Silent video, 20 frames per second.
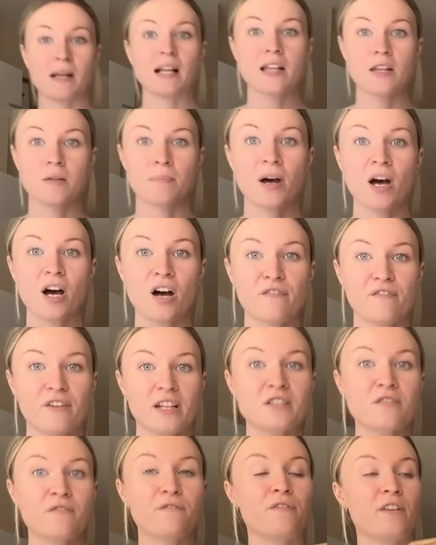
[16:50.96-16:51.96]
like the perfect
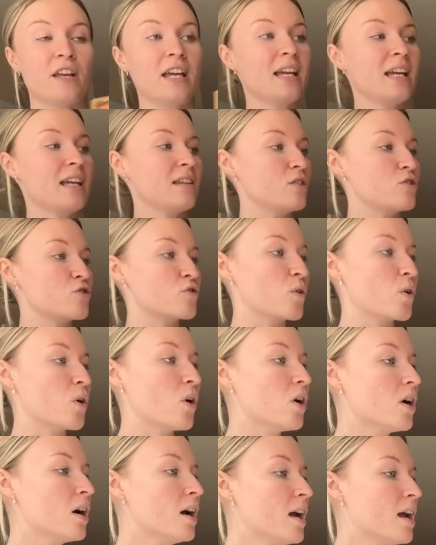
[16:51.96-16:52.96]
fit in the
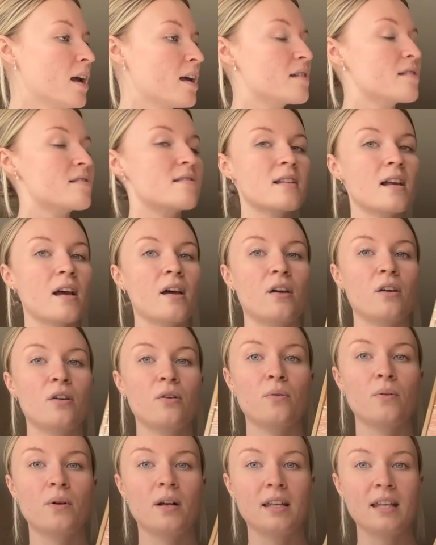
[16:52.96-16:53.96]
drawer.
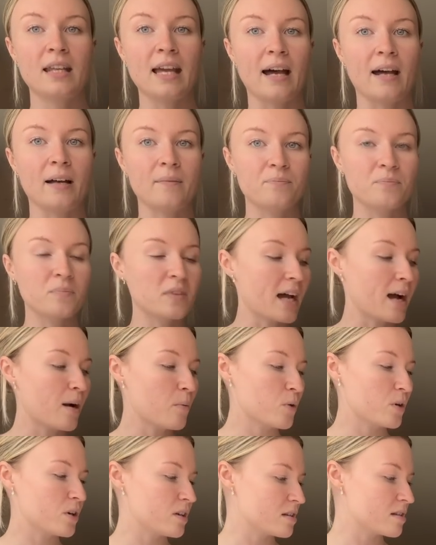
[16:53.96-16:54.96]
So yeah, that
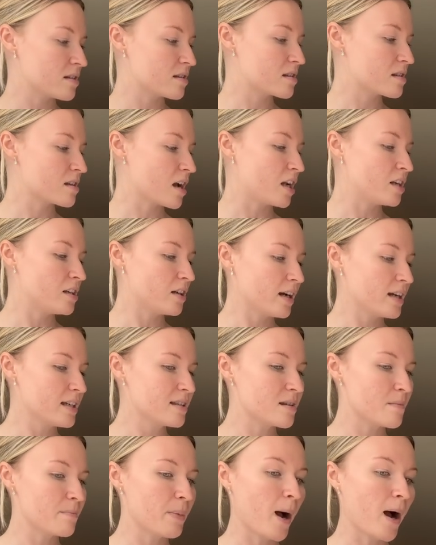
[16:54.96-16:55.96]
was a
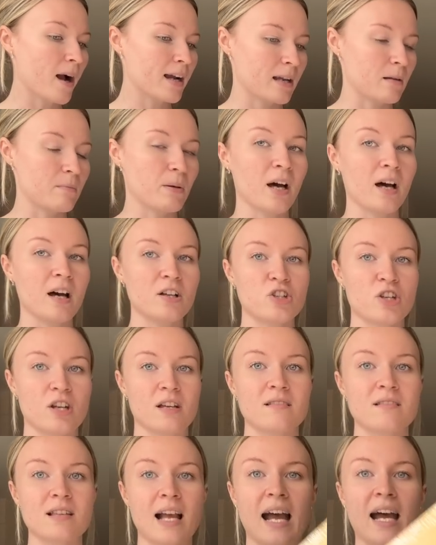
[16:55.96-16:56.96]
nice bargain
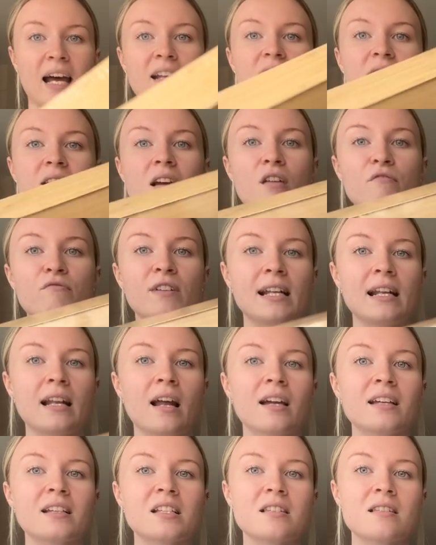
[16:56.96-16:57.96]
purchase, and I really
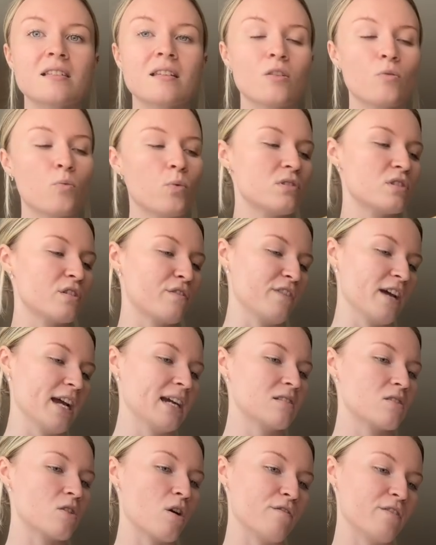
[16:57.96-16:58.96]
liked the wood
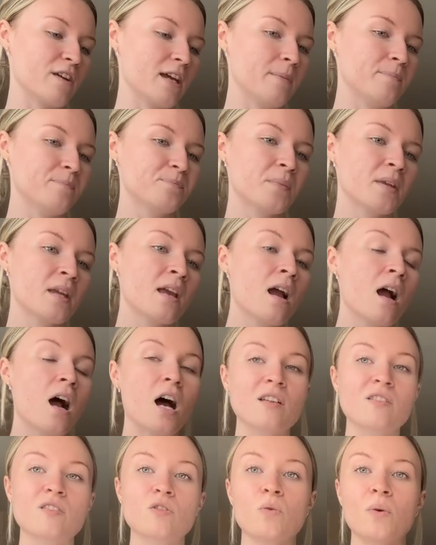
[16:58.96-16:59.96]
effect of it.
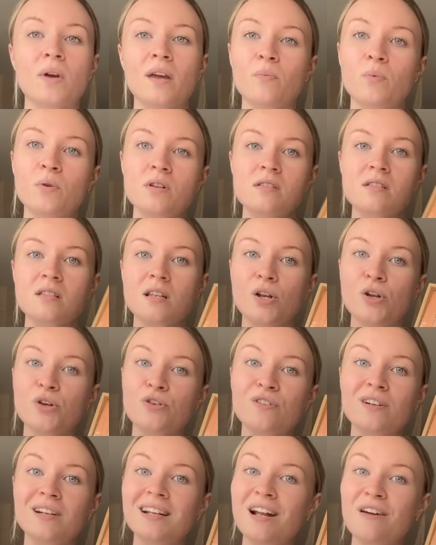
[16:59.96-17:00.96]
I thought it would
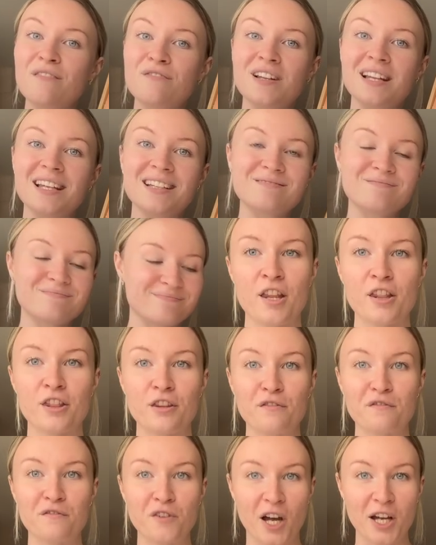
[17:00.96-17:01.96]
look really lovely.
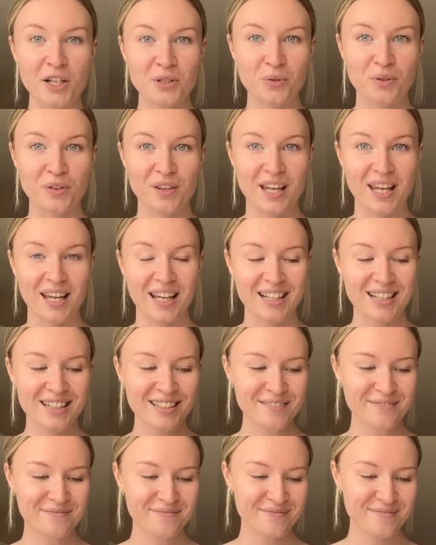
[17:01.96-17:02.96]
The final
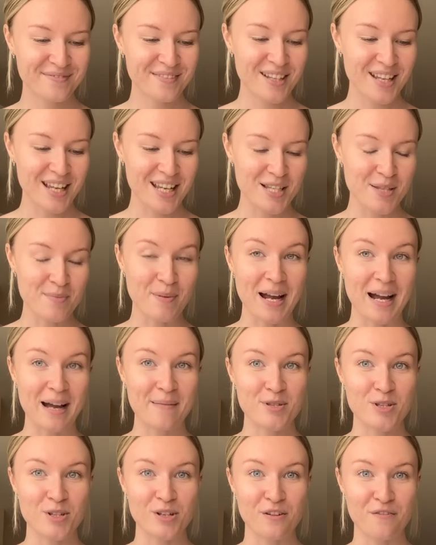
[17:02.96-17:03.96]
thing is my
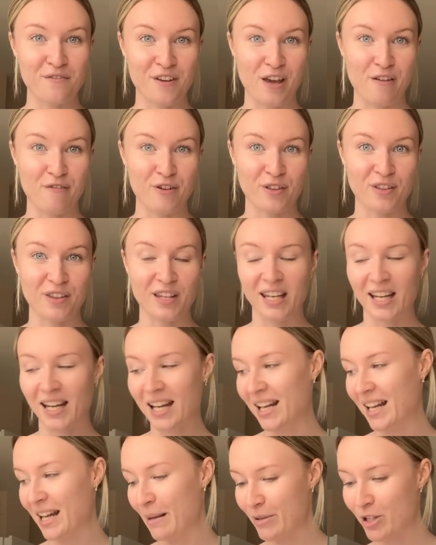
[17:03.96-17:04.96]
absolute favourite thing.
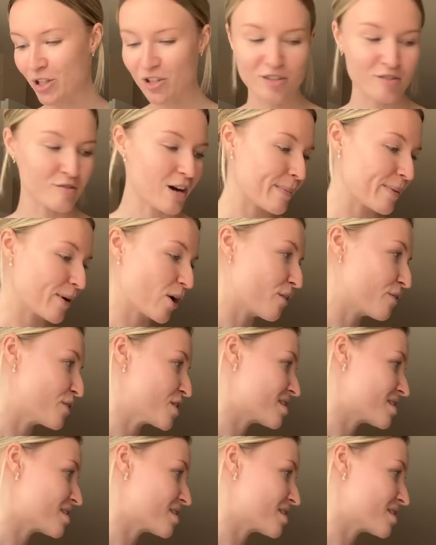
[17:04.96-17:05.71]
Let me just grab it off the